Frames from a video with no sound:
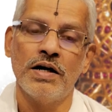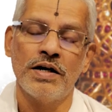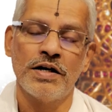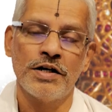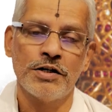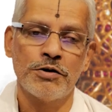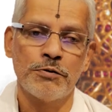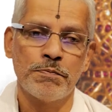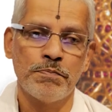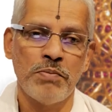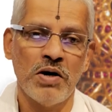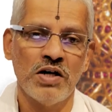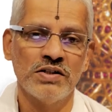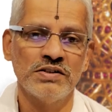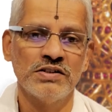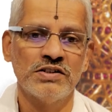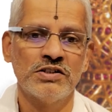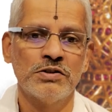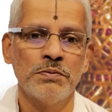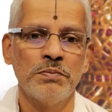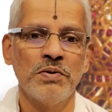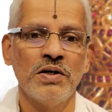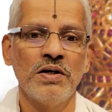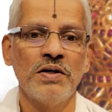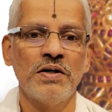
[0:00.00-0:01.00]

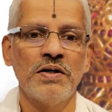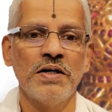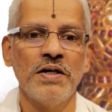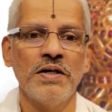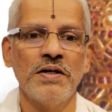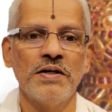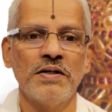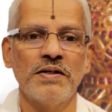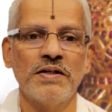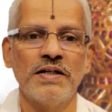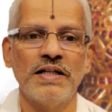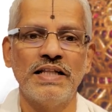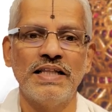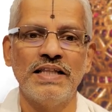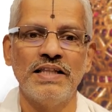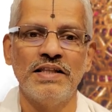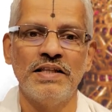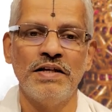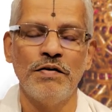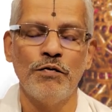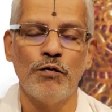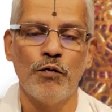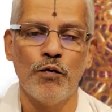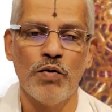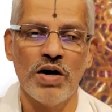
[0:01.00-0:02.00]
responsibility,
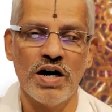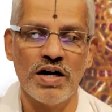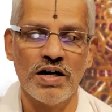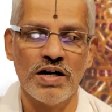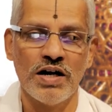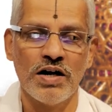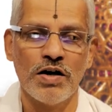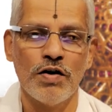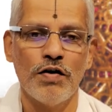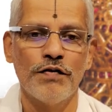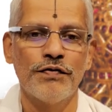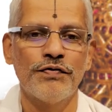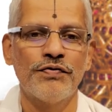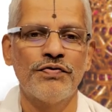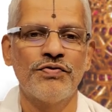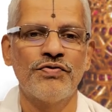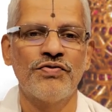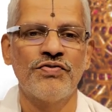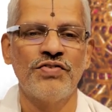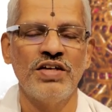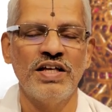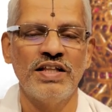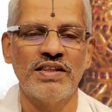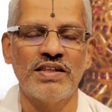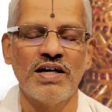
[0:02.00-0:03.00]
the work of
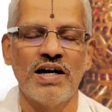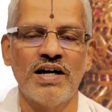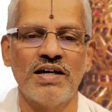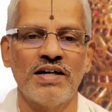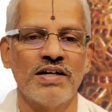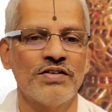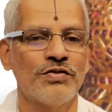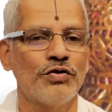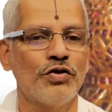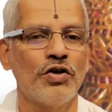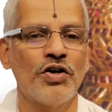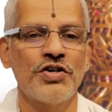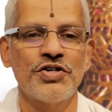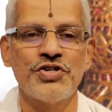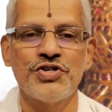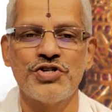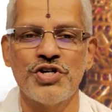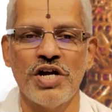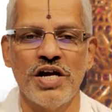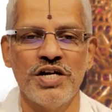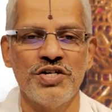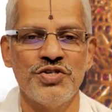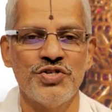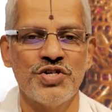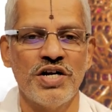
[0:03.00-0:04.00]
Sita does not
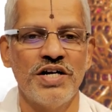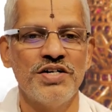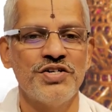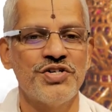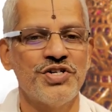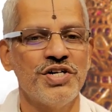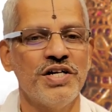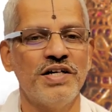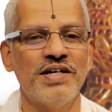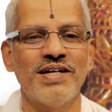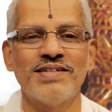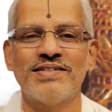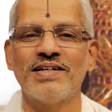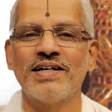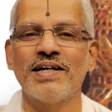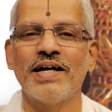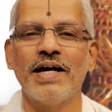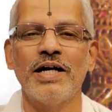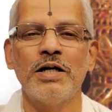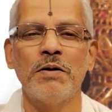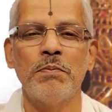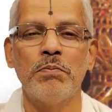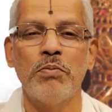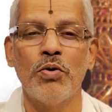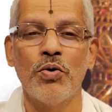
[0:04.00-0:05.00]
change, and she doesn't
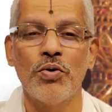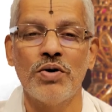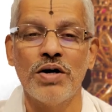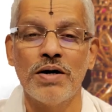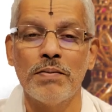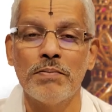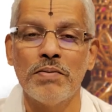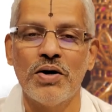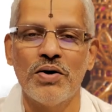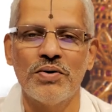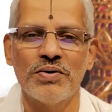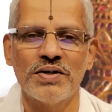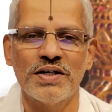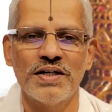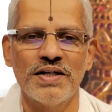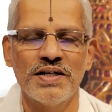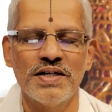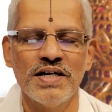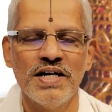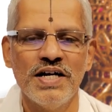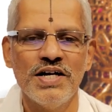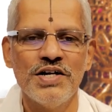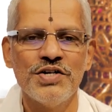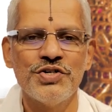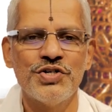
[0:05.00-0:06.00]
get bored about it.
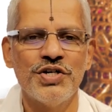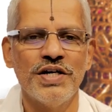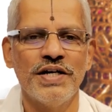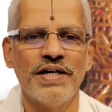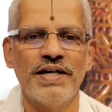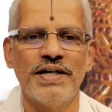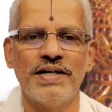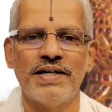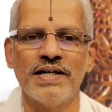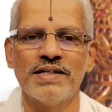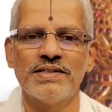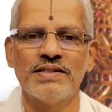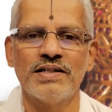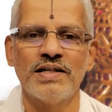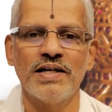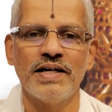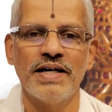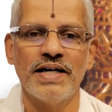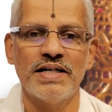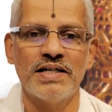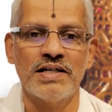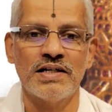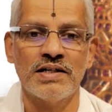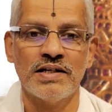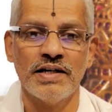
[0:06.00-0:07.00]
She doesn't
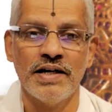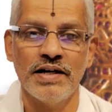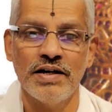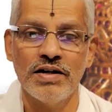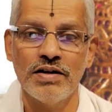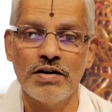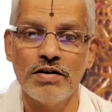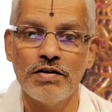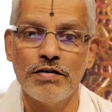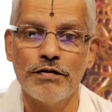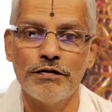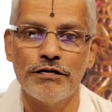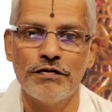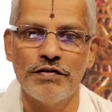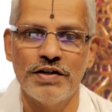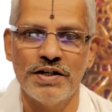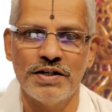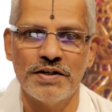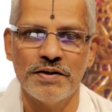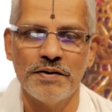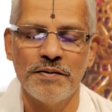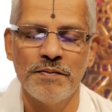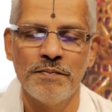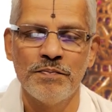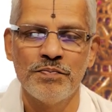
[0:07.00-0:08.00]
get tired of
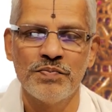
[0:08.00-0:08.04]
it.